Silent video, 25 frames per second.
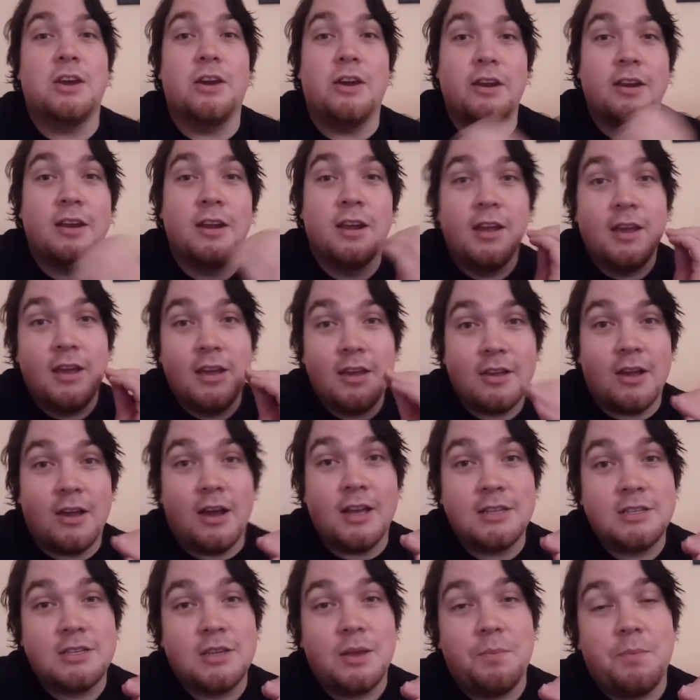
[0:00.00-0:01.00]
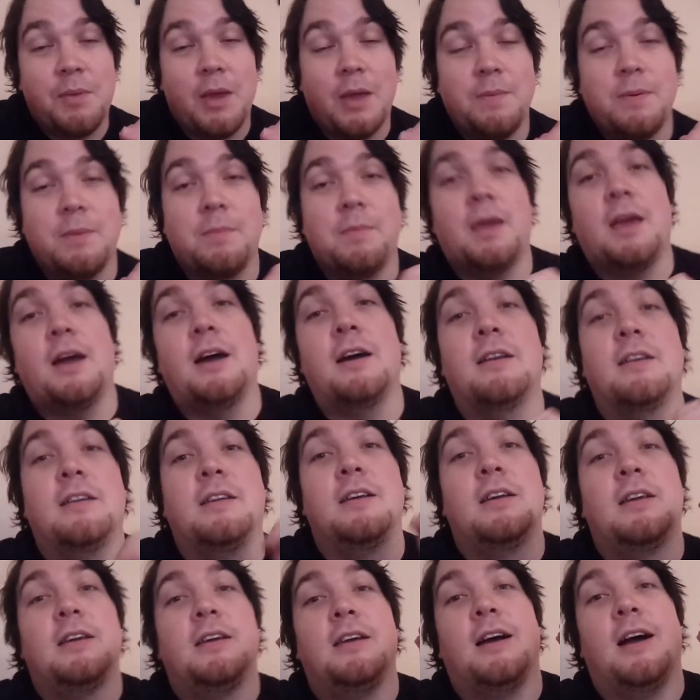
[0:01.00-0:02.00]
So guys, peep him out.
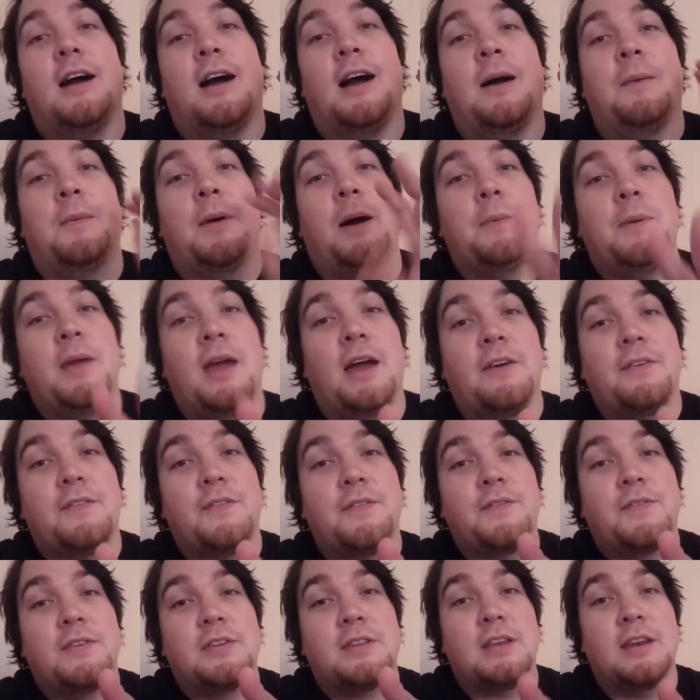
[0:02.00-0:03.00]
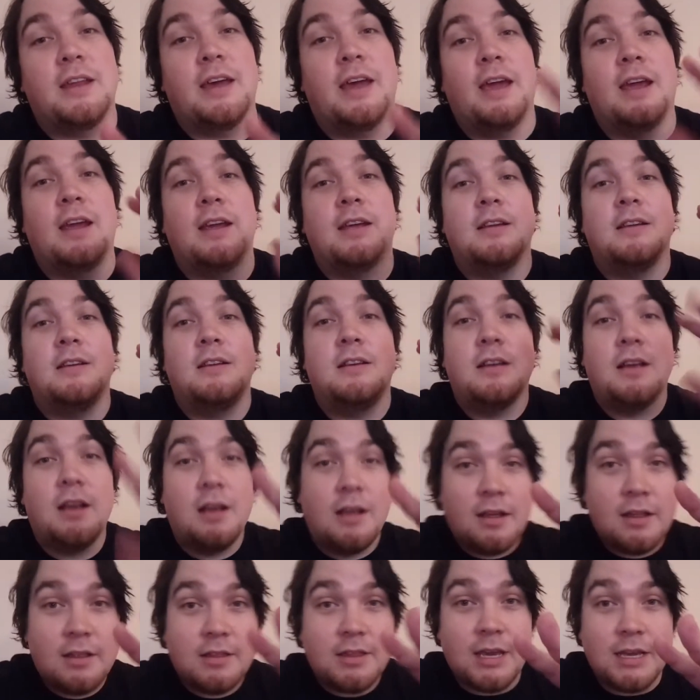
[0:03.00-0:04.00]
I'm out for today.
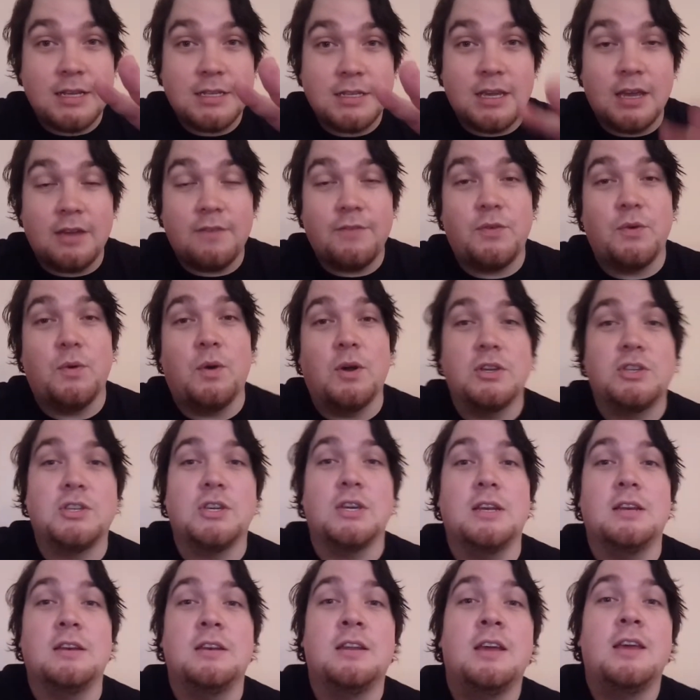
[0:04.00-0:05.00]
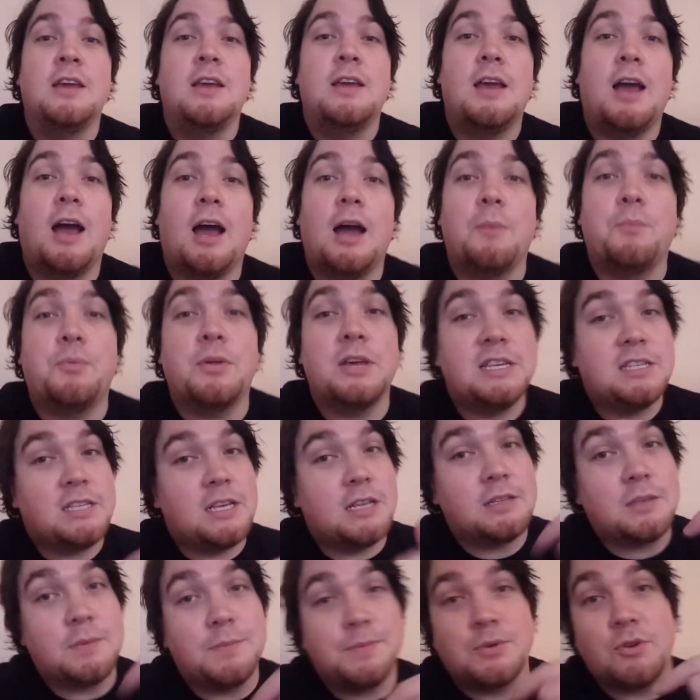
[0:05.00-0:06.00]
thanks again for watching. Please
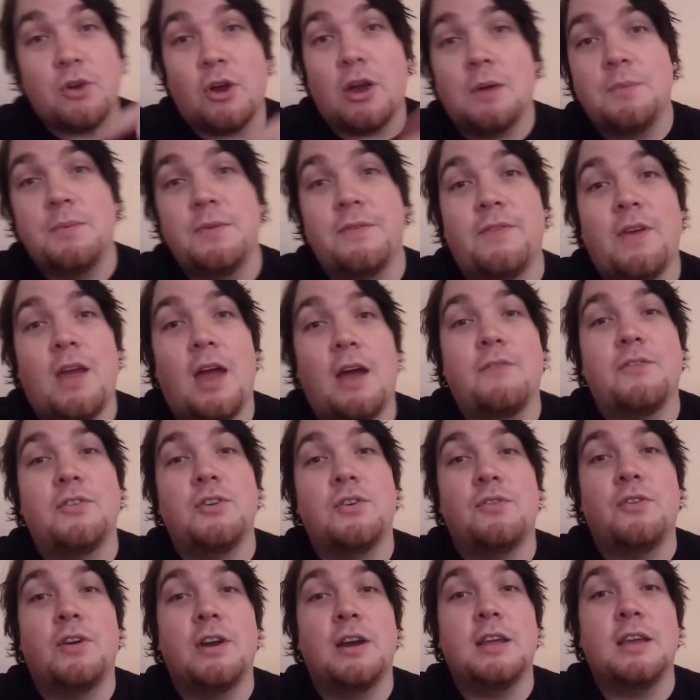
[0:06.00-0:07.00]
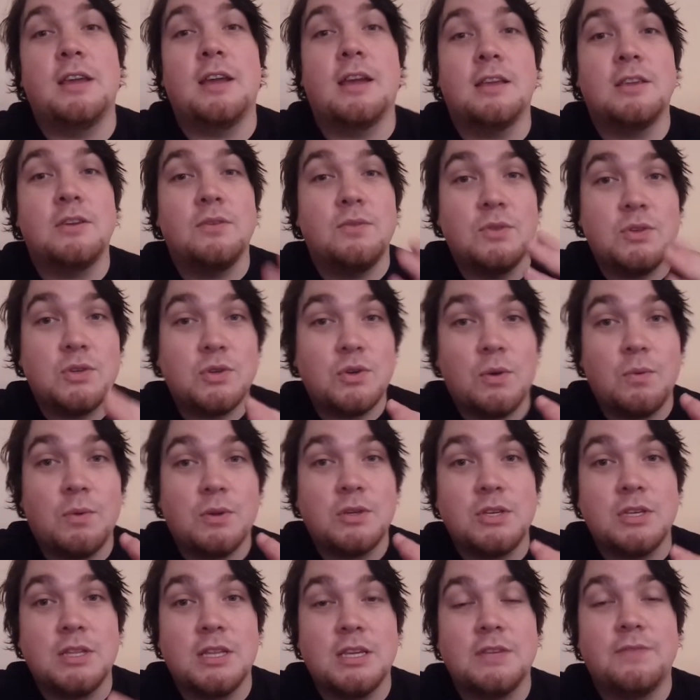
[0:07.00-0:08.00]
hit subscribe if you haven't already and you enjoy
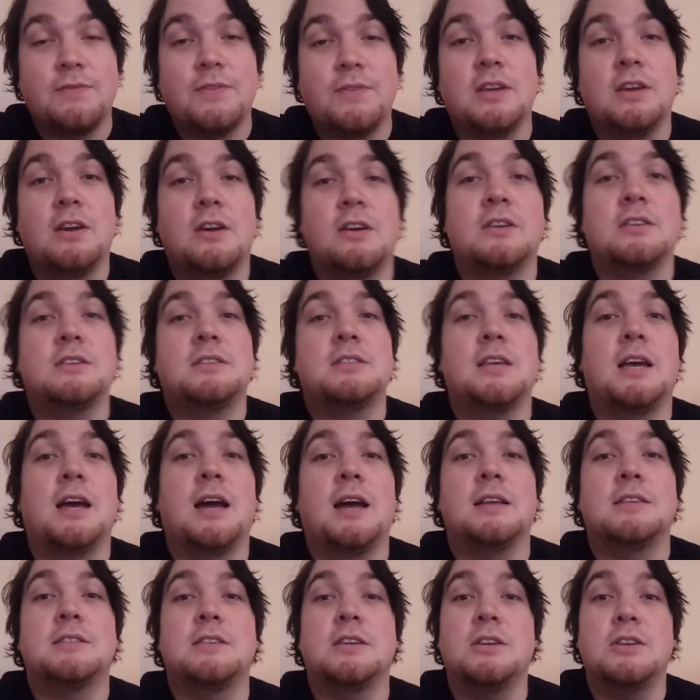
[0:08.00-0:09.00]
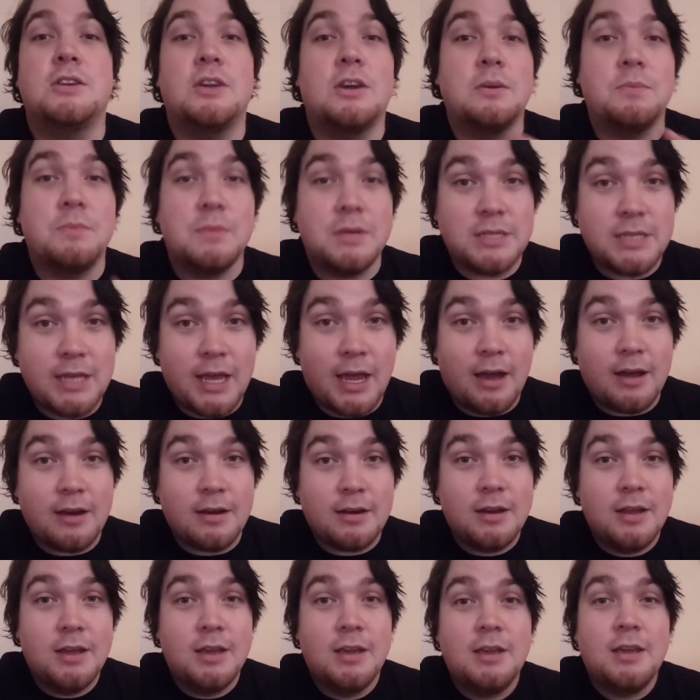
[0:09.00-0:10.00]
watching these videos so you don't miss
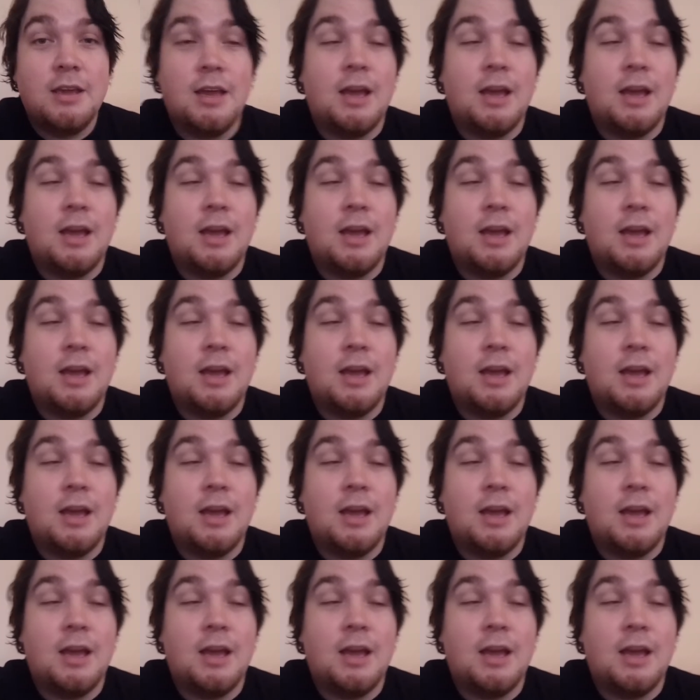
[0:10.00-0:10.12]
out.